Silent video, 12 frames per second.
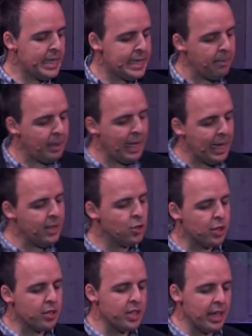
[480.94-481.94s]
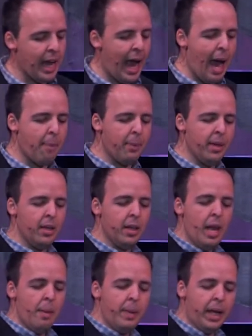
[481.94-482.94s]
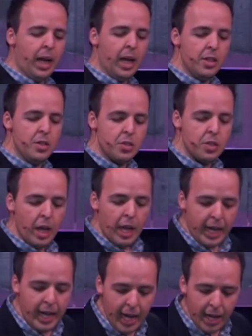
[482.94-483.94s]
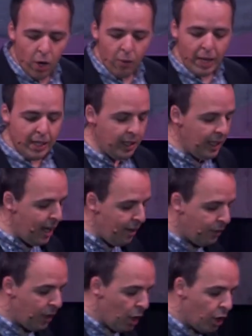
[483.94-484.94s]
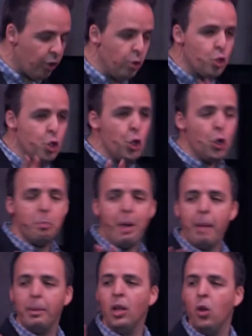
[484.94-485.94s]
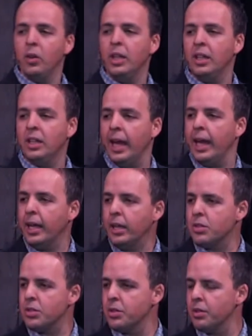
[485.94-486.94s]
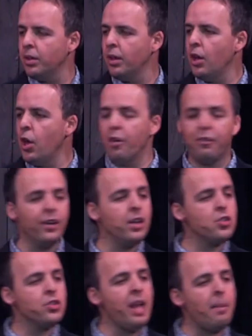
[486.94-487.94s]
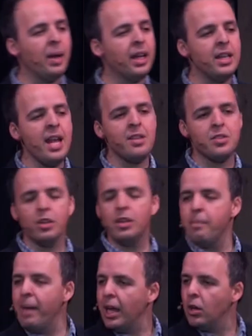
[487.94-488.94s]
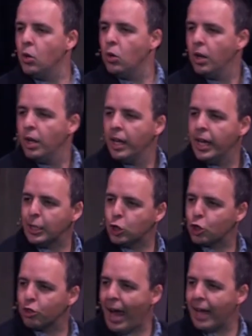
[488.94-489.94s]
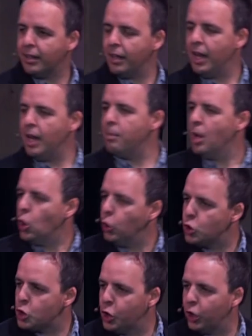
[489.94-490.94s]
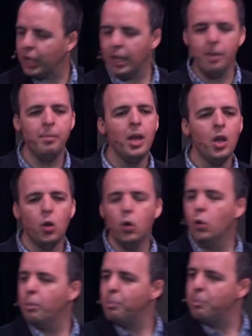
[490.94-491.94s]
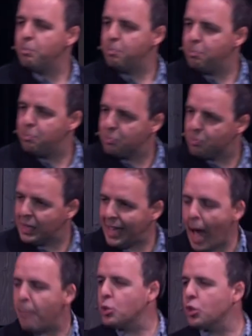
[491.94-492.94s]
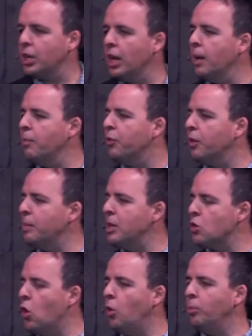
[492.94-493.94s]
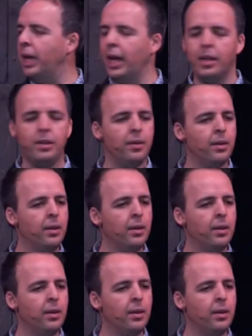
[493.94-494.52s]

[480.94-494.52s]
something interesting happened, because he had already lived through 2 Babylonian kings. First, Nebuchadnezzar, the man who extracted him, who took him, who captured him from his homeland.